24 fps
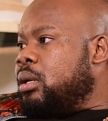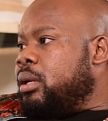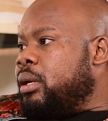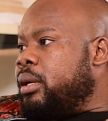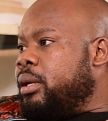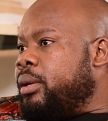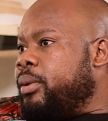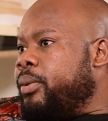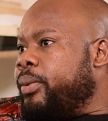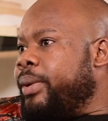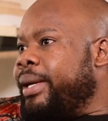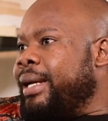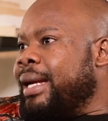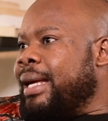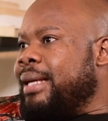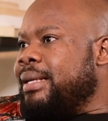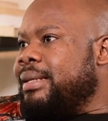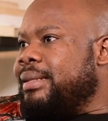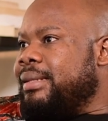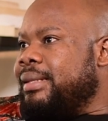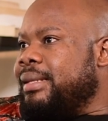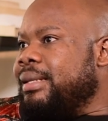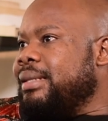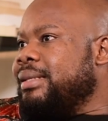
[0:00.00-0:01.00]
Uh, when I
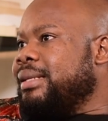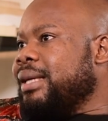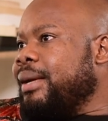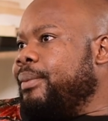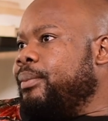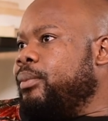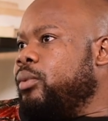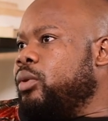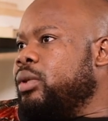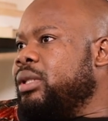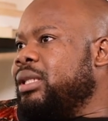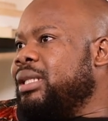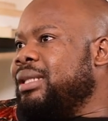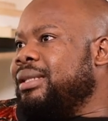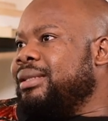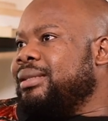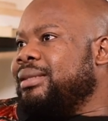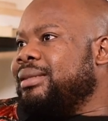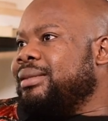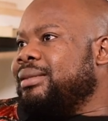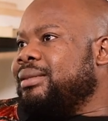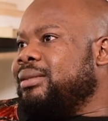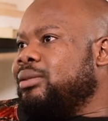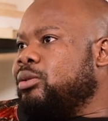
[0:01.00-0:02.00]
see somebody
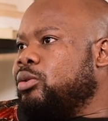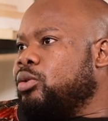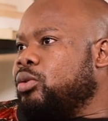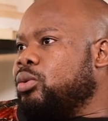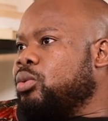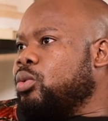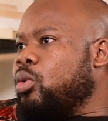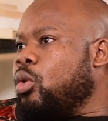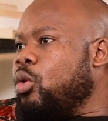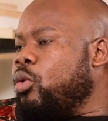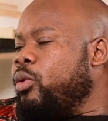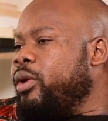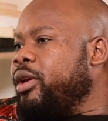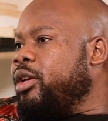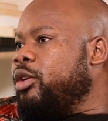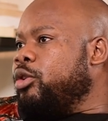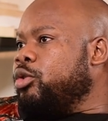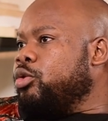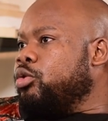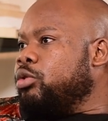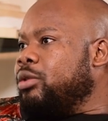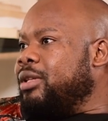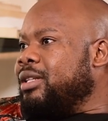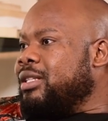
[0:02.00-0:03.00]
going
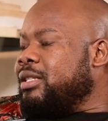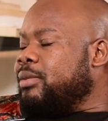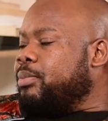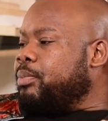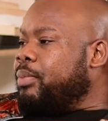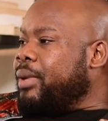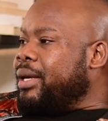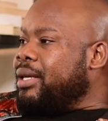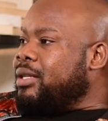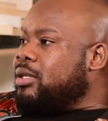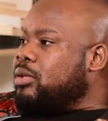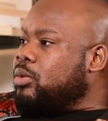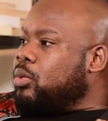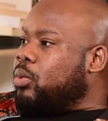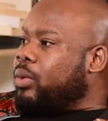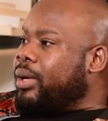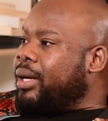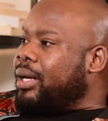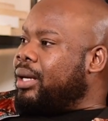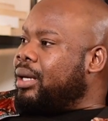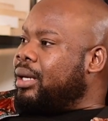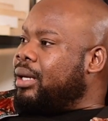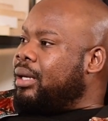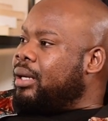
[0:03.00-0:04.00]
into the space
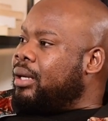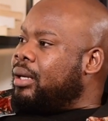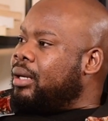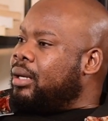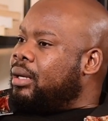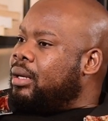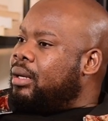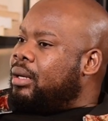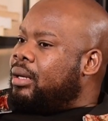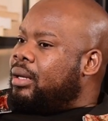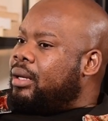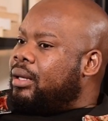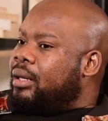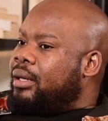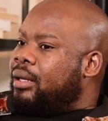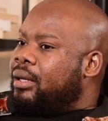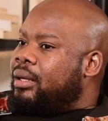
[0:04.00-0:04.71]
where uh,